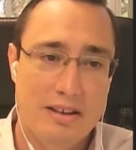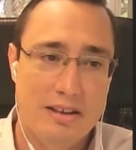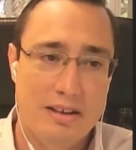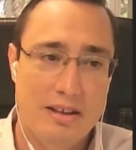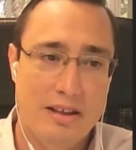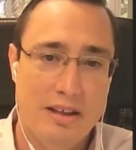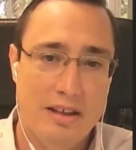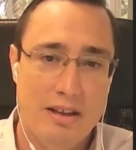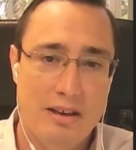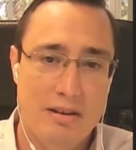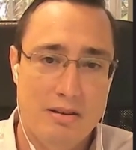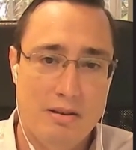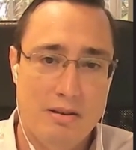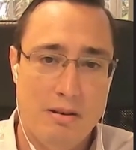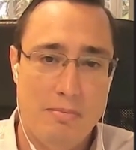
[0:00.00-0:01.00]

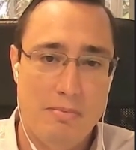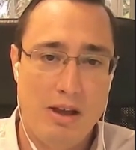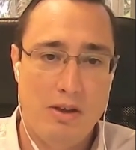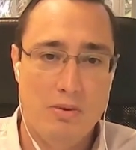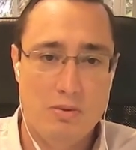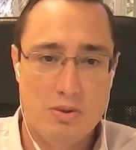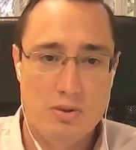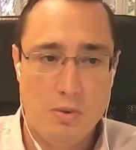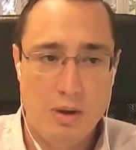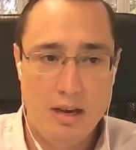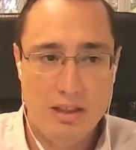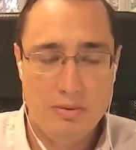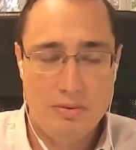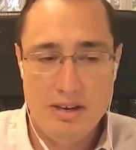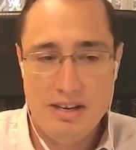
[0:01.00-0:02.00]
in about
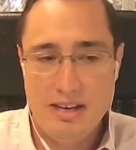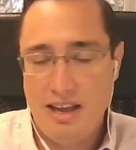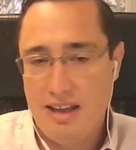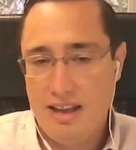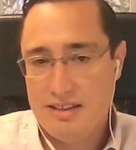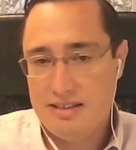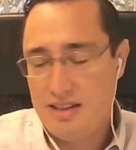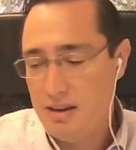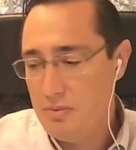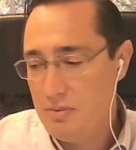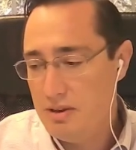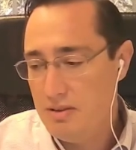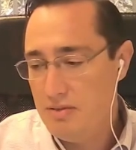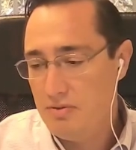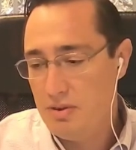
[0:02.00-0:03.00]
23 days, they
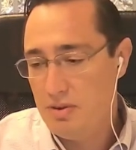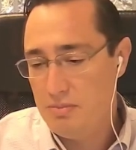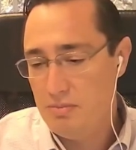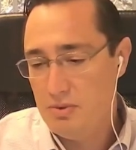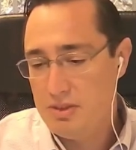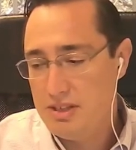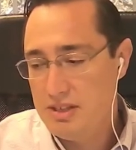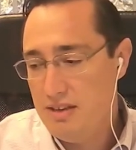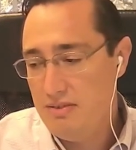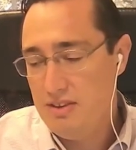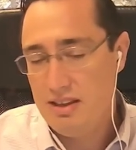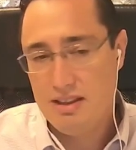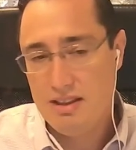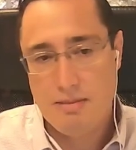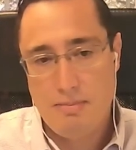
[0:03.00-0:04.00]
went from receiving
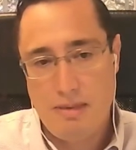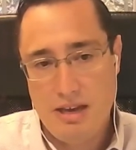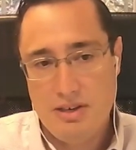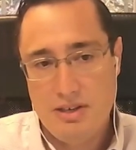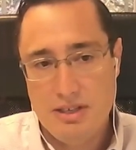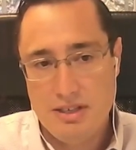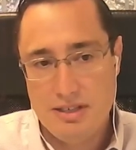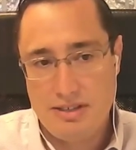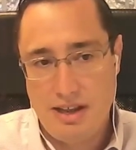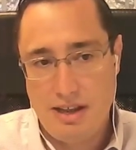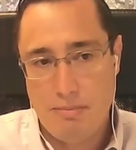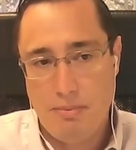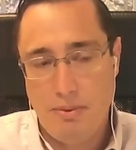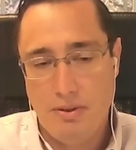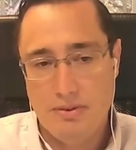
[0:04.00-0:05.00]
the patient
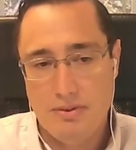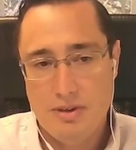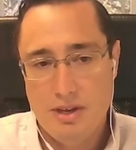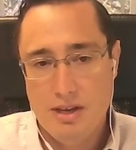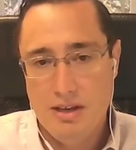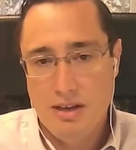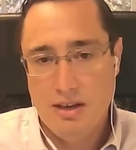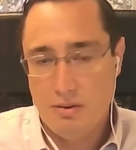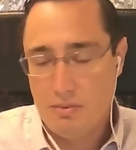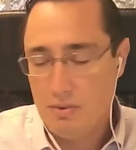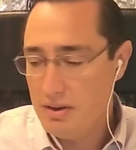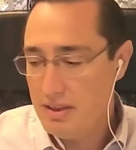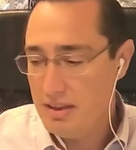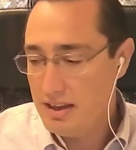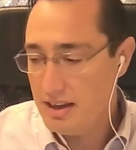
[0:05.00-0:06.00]
samples where
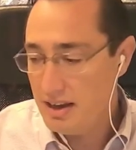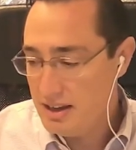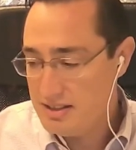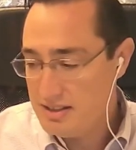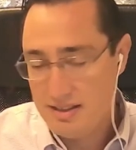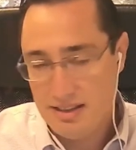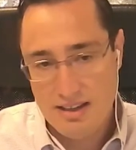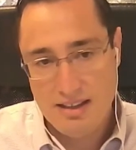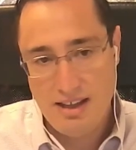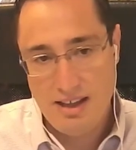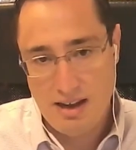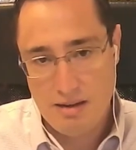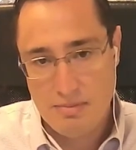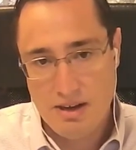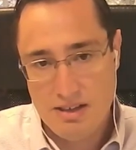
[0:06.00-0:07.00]
they could isolate the
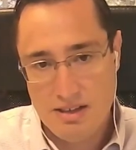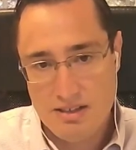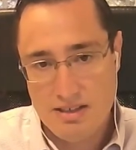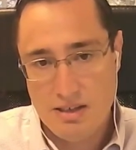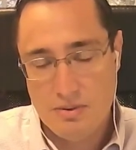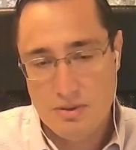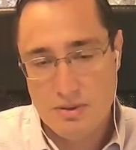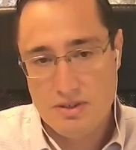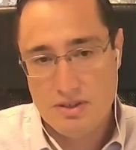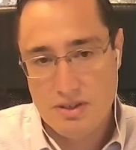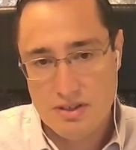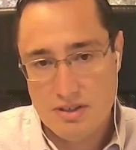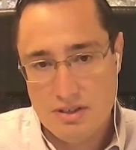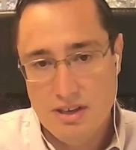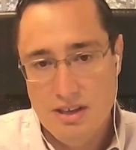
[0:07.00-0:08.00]
antibody sequences
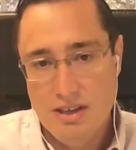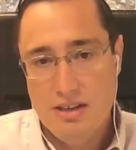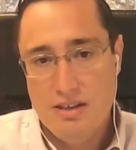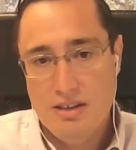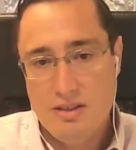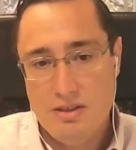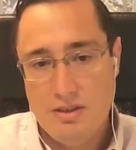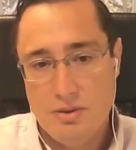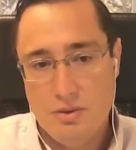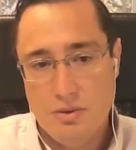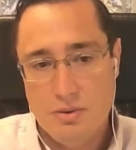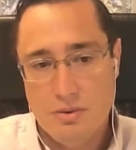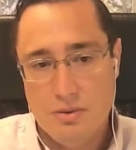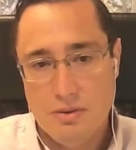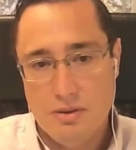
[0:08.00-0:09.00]

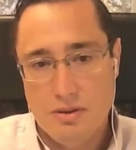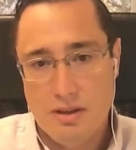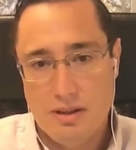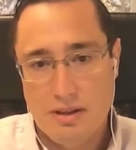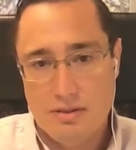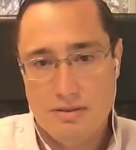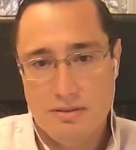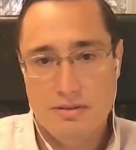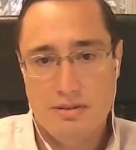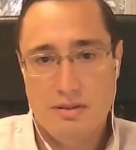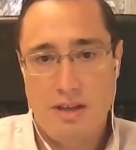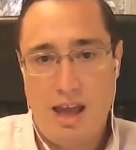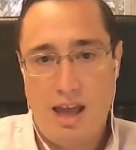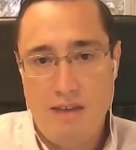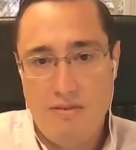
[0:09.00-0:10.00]
to
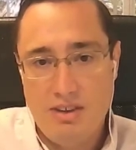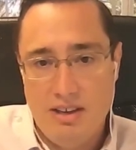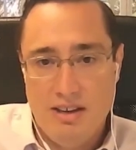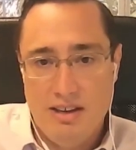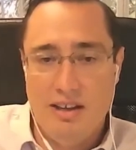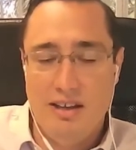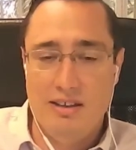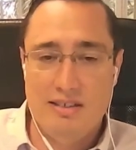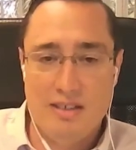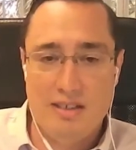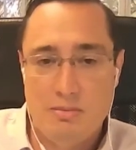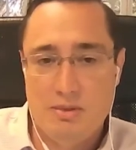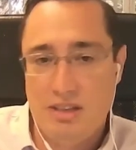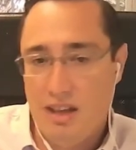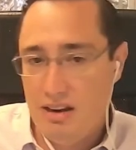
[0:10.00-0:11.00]
having a
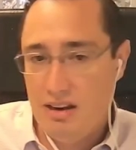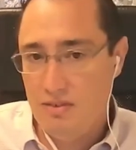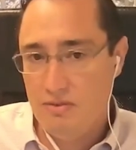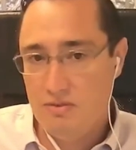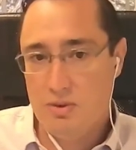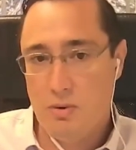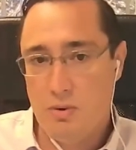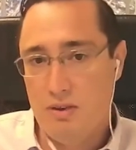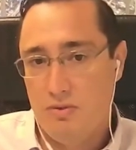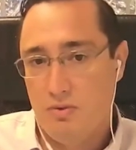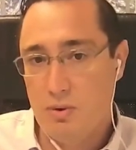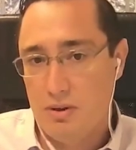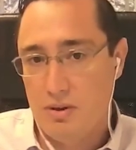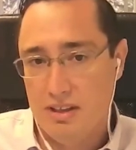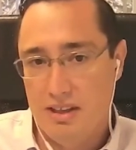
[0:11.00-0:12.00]
subset of 24
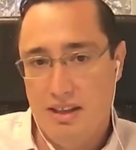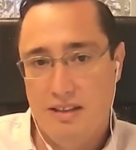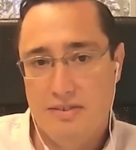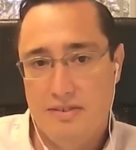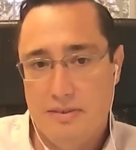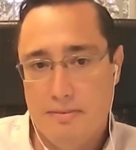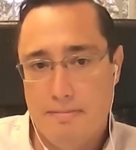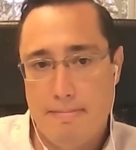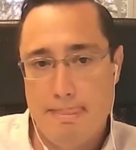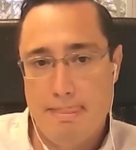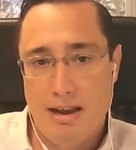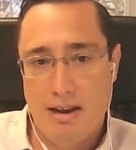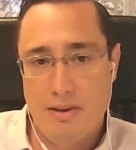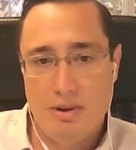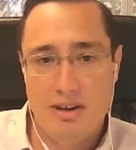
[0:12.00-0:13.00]
leads. And I
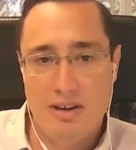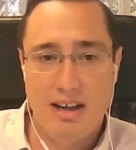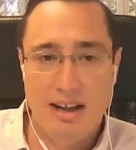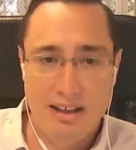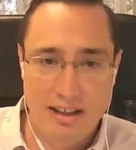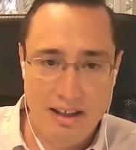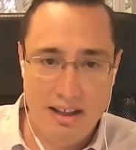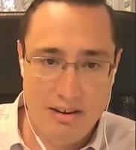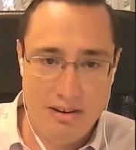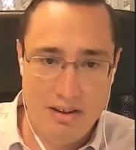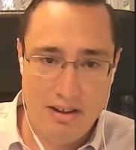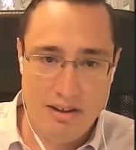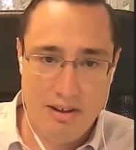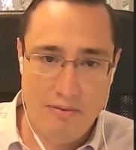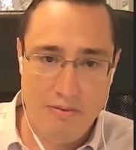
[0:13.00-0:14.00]
wanted to highlight
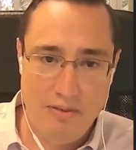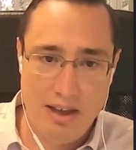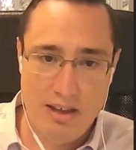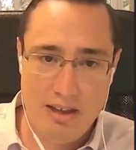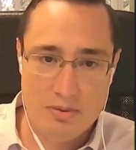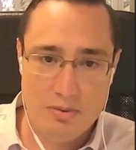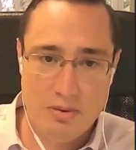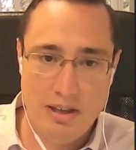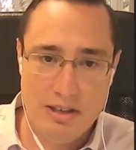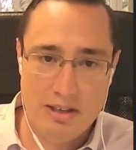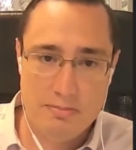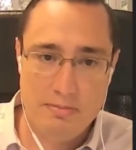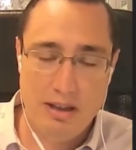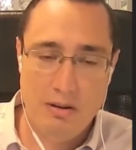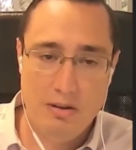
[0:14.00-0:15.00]
a phase where they
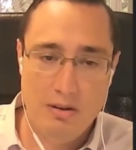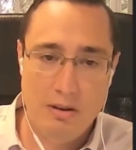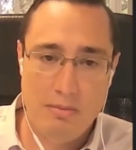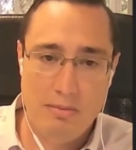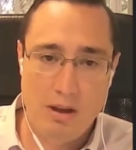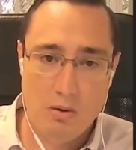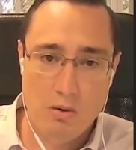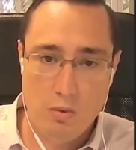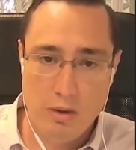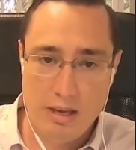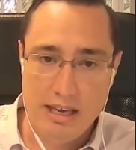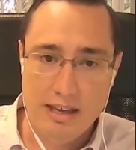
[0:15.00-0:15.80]
spent about a week